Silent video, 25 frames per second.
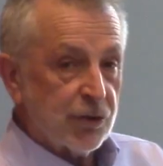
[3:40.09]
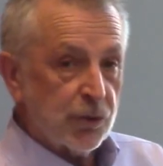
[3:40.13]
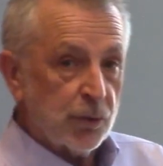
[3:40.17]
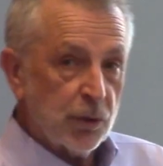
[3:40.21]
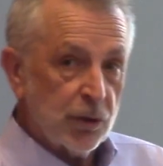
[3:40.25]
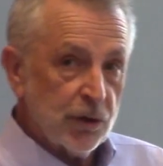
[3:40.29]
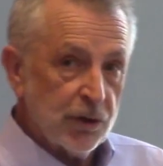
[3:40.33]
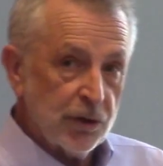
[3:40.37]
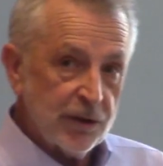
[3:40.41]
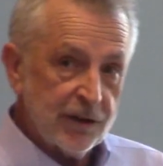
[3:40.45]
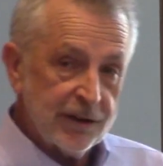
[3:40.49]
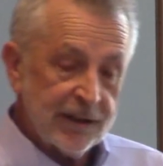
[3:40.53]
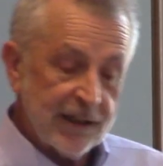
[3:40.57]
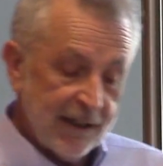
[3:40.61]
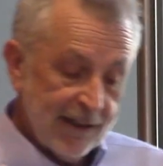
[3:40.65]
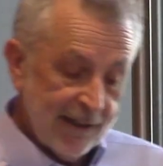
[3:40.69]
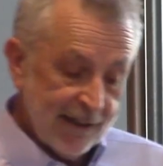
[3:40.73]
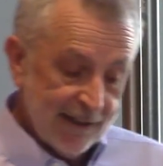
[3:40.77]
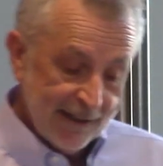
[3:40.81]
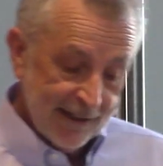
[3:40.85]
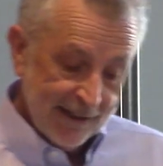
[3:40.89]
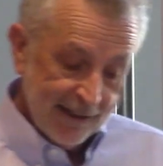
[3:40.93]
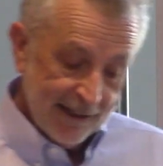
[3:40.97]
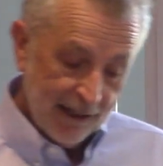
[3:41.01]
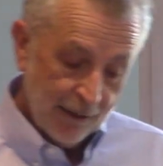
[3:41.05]
World.
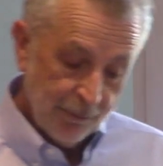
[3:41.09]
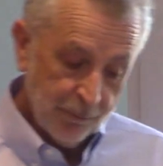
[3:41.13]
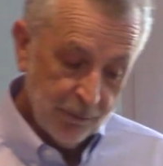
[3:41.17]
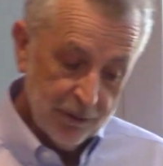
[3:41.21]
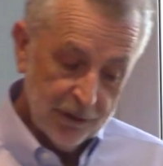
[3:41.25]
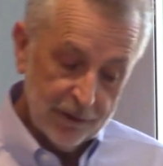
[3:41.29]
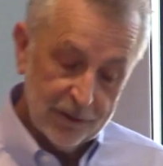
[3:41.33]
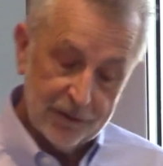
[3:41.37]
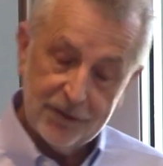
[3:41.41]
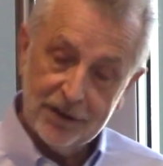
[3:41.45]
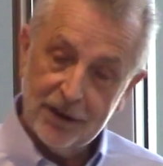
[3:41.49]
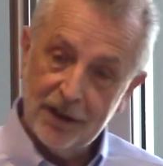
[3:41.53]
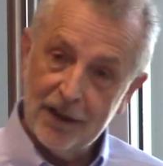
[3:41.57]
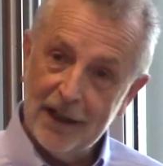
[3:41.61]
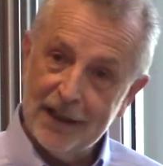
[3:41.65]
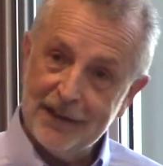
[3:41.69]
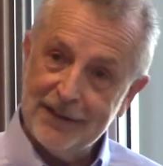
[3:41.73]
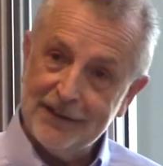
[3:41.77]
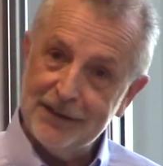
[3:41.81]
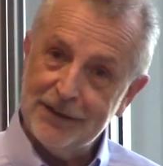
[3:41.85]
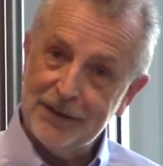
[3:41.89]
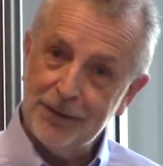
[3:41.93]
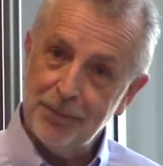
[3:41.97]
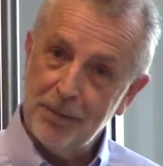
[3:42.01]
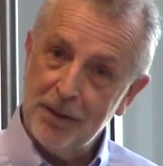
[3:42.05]
And we're
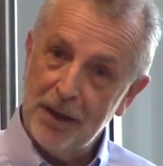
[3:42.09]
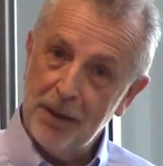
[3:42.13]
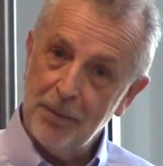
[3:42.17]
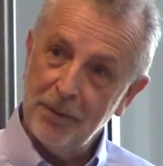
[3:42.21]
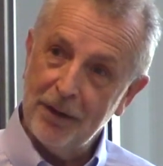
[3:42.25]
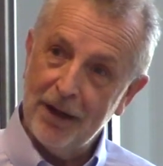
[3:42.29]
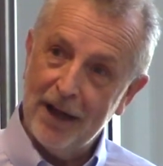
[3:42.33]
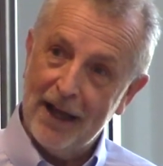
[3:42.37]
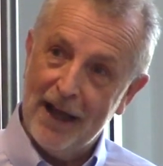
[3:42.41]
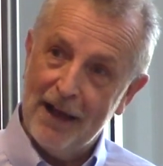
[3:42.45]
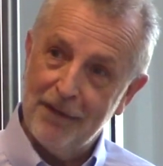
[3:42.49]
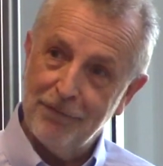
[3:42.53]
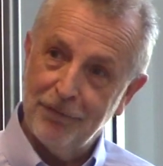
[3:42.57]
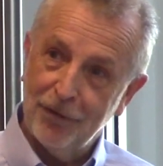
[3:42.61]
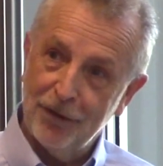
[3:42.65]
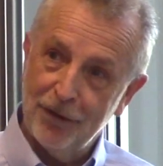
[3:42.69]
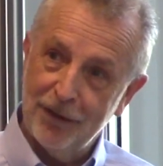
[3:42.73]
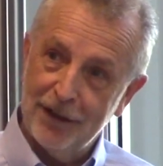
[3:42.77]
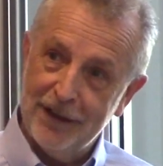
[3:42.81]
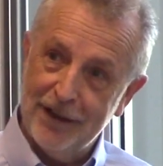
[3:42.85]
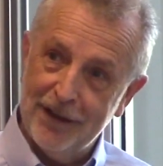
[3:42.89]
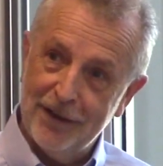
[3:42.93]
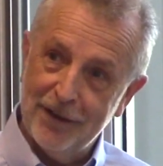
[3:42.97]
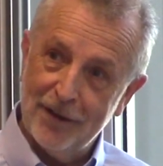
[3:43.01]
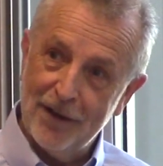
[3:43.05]
delighted to be able to have her
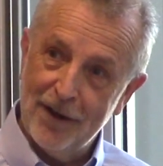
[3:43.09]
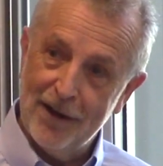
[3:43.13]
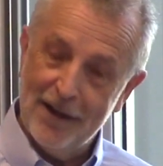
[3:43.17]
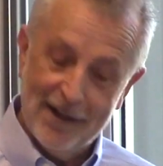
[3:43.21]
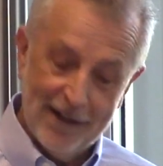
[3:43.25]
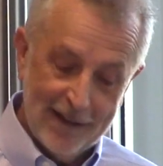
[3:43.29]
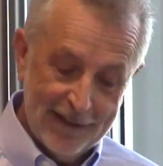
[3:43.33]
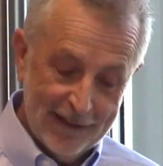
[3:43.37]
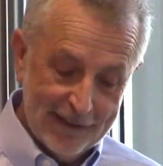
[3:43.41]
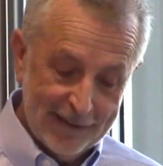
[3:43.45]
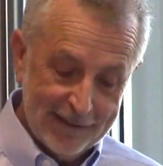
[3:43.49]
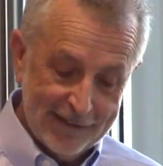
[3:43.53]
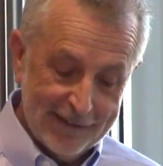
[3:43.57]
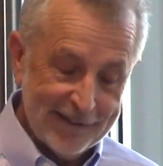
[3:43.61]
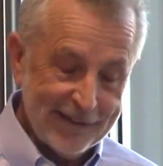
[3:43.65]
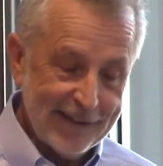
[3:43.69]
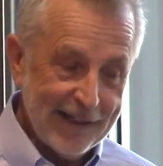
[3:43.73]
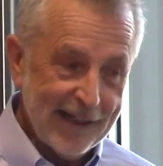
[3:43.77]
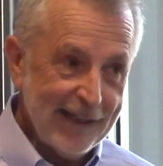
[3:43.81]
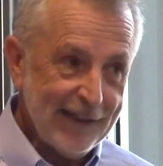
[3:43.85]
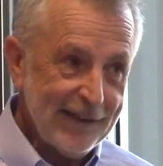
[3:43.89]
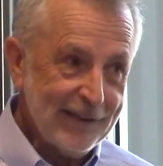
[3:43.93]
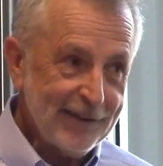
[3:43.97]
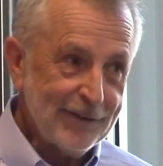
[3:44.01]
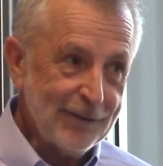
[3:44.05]
here
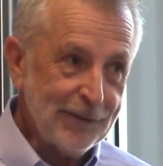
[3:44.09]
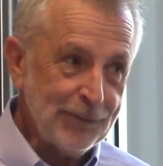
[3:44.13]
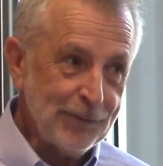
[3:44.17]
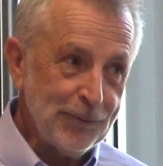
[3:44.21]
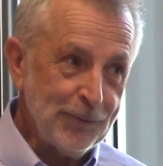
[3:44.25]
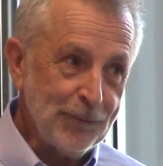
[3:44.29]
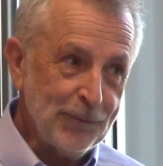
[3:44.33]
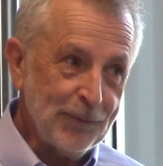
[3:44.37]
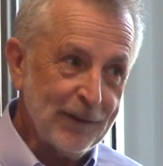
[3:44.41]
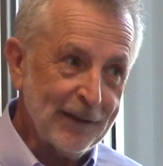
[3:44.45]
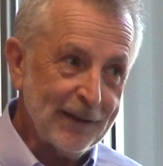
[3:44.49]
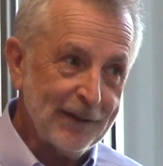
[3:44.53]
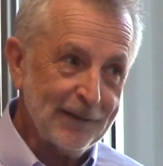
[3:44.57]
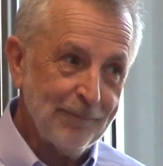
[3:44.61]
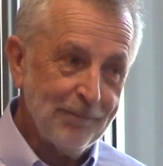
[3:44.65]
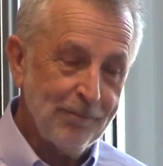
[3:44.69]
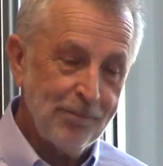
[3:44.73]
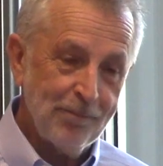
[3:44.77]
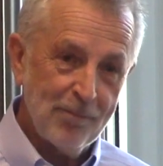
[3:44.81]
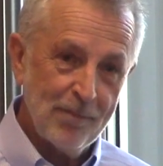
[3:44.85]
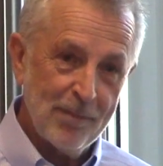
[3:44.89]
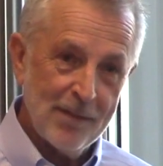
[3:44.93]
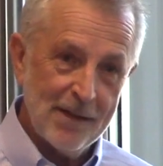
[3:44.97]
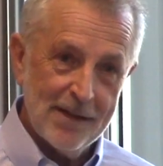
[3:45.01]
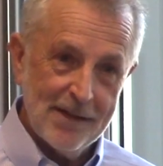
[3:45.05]
today to
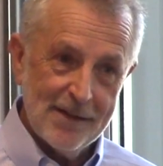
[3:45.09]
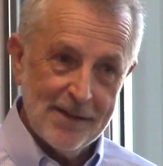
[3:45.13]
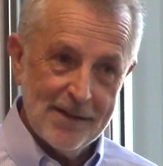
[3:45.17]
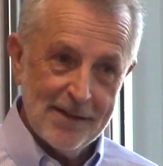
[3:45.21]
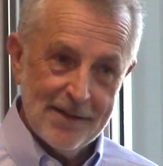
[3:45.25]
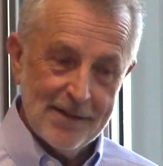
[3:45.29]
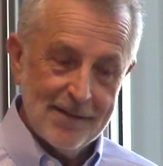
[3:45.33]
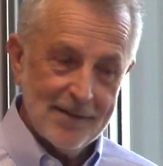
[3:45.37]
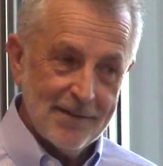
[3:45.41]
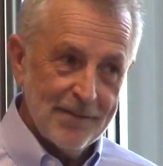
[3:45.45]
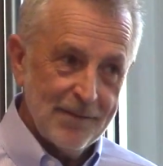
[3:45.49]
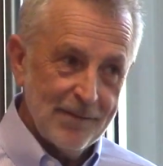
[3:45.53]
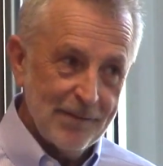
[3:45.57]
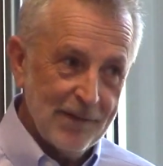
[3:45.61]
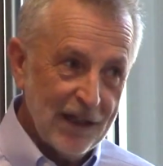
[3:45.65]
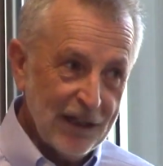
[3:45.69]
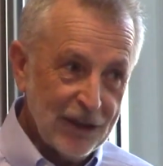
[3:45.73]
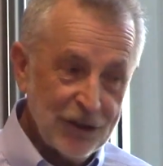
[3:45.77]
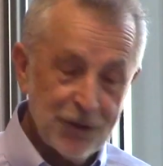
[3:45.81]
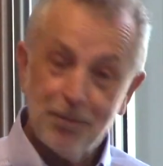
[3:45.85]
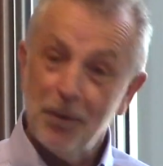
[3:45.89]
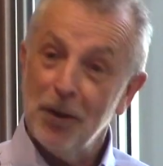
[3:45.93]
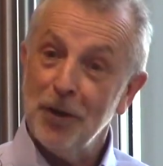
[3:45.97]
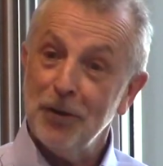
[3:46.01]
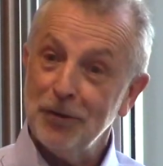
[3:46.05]

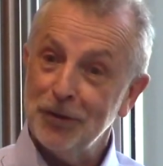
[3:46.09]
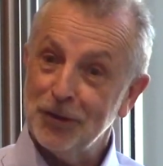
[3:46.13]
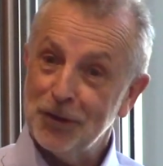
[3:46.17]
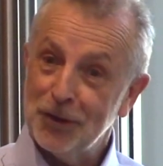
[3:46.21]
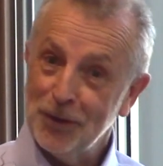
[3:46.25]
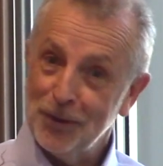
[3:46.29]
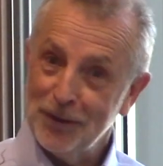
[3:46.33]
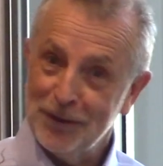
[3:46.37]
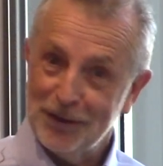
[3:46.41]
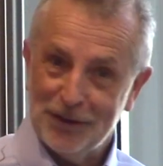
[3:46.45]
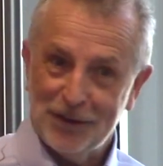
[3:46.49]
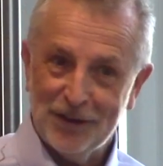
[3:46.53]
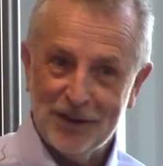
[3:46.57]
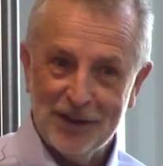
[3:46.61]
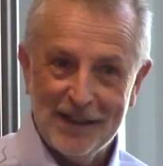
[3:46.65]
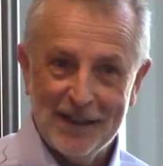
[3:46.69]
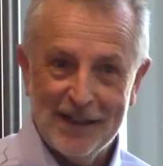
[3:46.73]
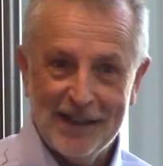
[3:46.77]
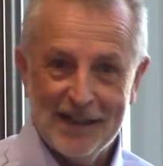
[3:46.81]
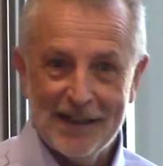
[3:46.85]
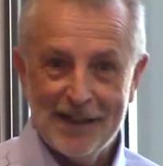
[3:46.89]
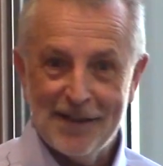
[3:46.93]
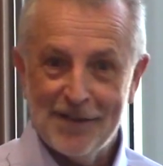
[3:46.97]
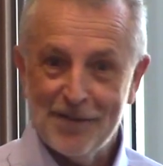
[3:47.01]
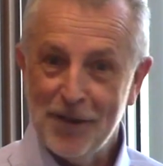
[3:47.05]
expose to us
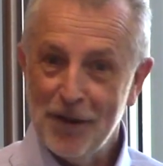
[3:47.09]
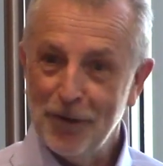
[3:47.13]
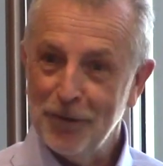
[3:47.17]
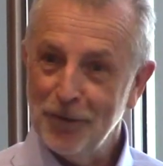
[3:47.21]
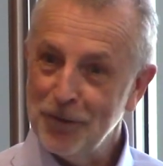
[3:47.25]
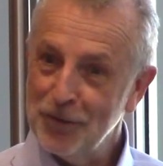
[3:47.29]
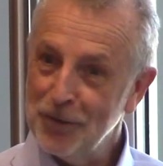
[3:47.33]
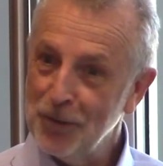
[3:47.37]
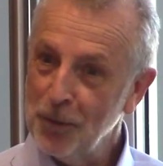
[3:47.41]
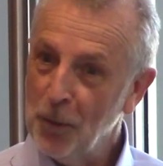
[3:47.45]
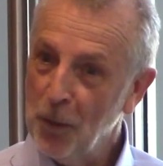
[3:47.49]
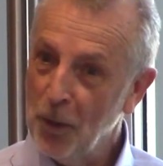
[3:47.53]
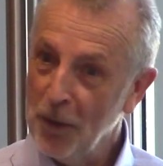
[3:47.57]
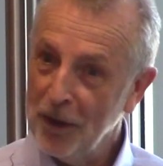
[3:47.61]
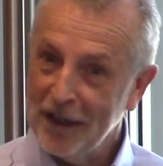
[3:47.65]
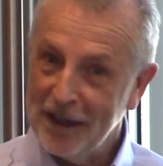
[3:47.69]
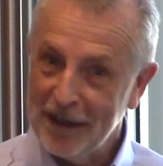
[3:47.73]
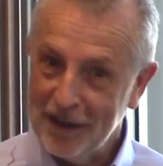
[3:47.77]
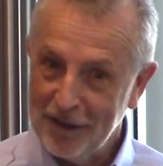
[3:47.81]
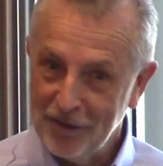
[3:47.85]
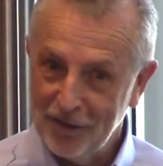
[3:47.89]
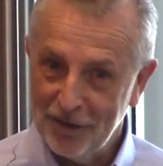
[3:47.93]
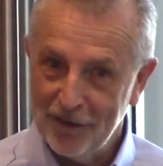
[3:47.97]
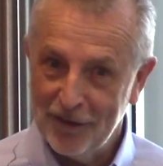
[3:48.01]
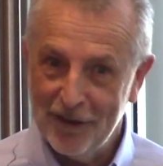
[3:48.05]
those
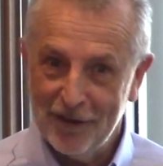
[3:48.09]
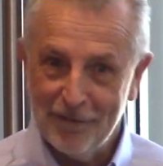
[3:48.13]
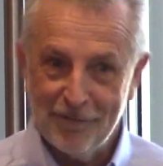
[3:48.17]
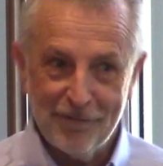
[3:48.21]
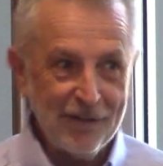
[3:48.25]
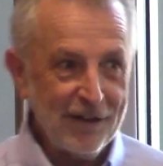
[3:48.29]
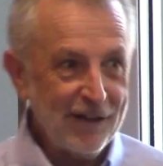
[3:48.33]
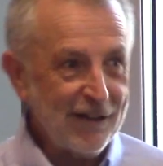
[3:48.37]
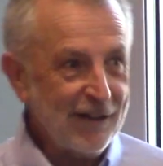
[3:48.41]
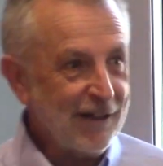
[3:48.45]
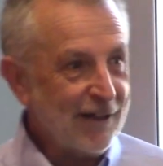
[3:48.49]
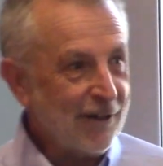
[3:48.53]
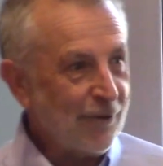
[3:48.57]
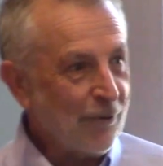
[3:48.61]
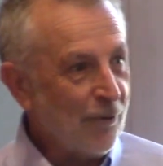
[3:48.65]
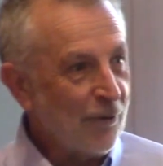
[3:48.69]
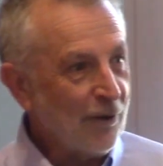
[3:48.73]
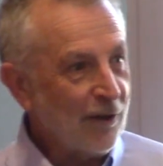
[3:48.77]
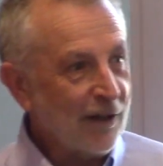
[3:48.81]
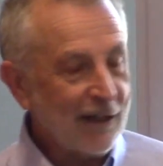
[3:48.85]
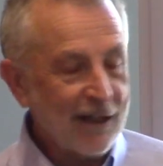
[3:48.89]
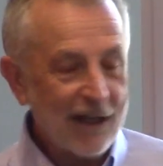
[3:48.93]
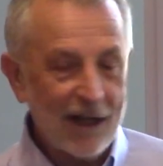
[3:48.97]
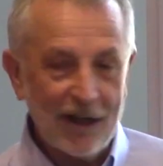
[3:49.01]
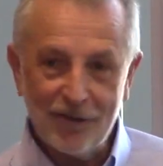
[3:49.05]
workings of the oil
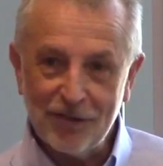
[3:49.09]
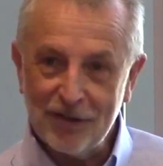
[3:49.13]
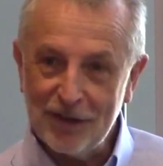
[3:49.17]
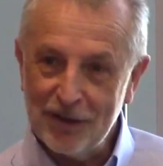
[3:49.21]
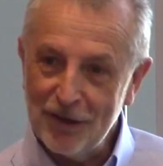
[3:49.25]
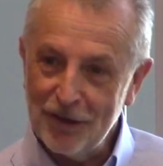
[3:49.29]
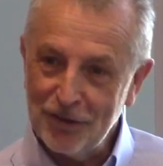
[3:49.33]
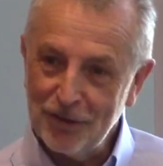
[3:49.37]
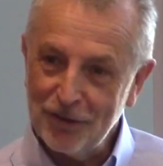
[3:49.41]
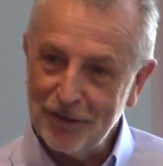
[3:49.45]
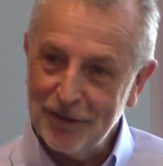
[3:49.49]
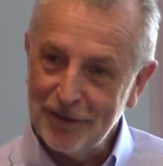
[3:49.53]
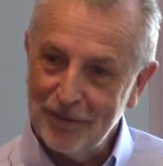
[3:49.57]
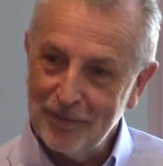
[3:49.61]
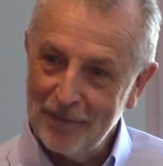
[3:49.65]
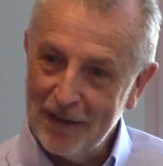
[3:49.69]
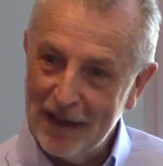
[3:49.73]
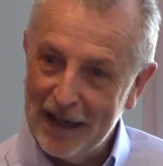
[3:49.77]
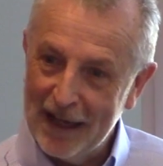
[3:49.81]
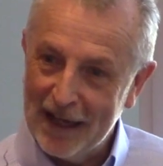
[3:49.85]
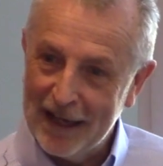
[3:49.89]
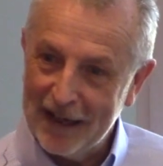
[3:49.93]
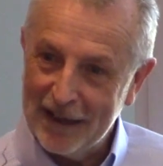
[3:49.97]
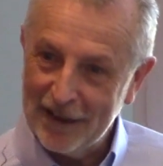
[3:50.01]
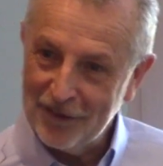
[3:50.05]
and gas industry.
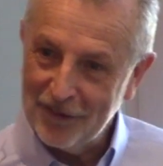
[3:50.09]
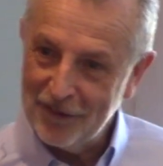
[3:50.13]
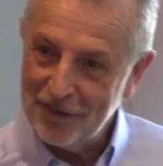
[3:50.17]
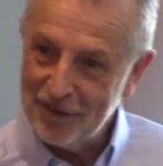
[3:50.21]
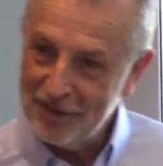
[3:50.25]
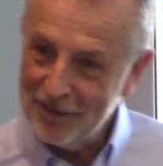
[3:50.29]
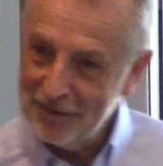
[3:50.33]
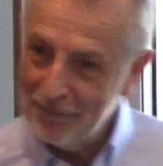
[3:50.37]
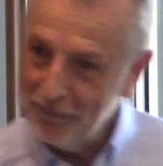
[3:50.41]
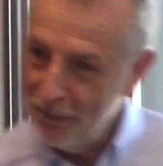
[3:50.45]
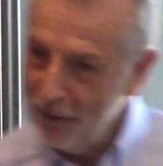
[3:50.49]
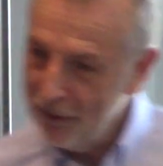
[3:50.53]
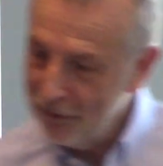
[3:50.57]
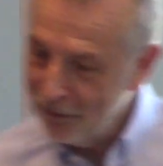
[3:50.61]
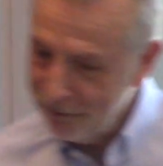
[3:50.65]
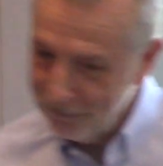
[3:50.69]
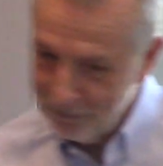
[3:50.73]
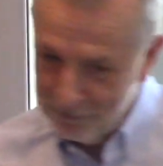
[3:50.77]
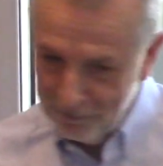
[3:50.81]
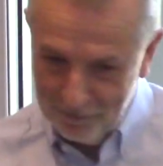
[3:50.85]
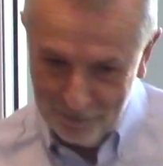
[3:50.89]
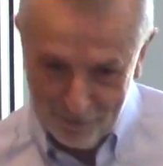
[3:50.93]
Alex, welcome.